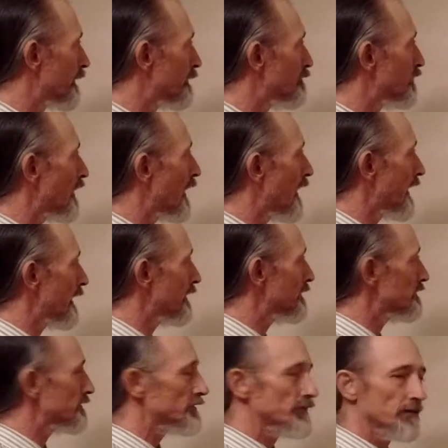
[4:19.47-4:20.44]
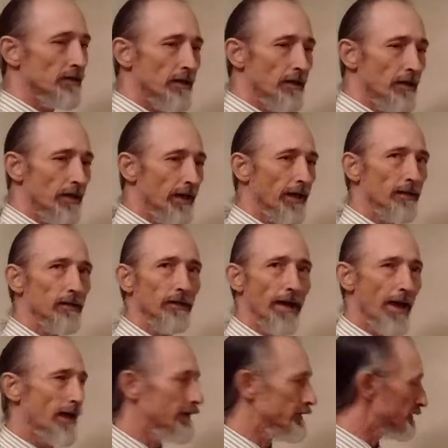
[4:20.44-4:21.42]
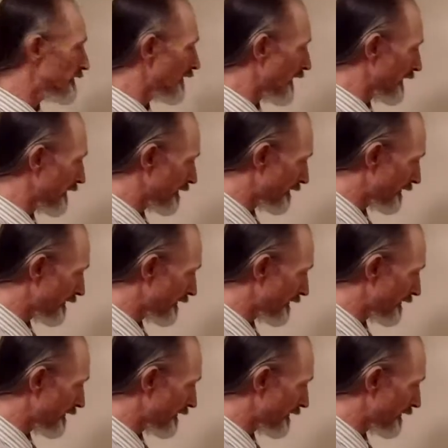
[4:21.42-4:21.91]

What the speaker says: compliance and lattice line